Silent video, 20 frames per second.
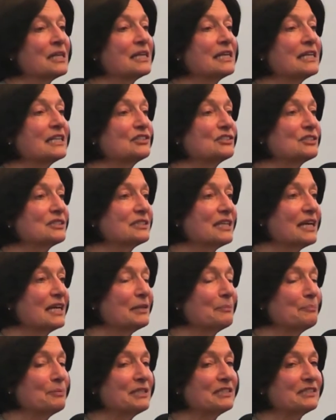He just had
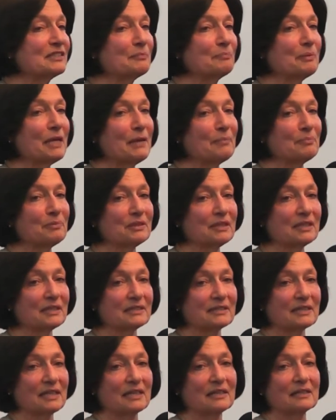a piece of paper that
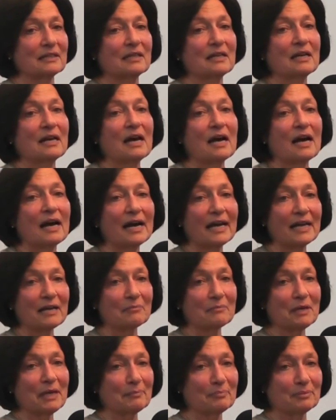said, I am
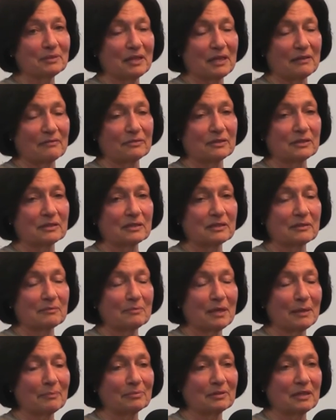my beloved's,
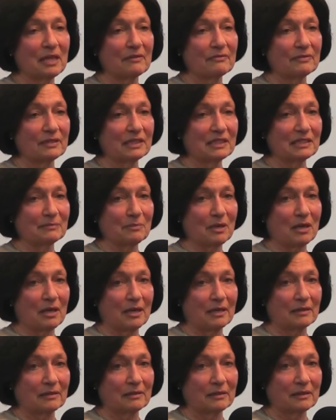my beloved is
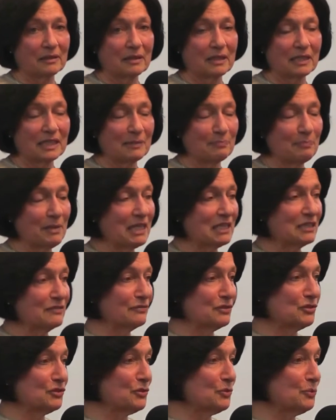mine, a space
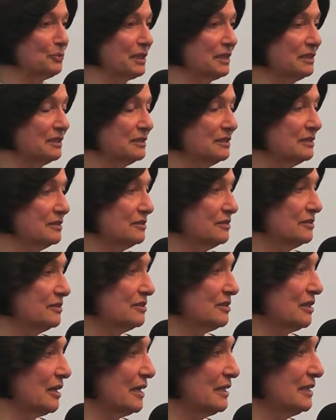for two witnesses to
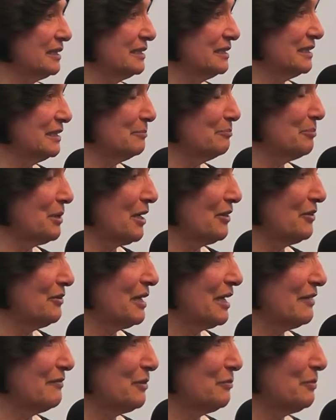sign. He didn't bother
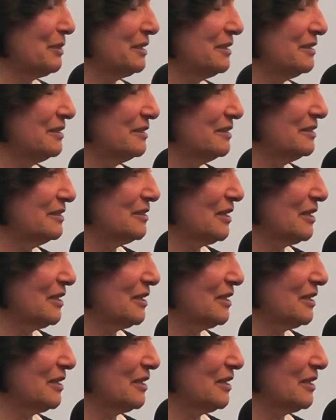having witnesses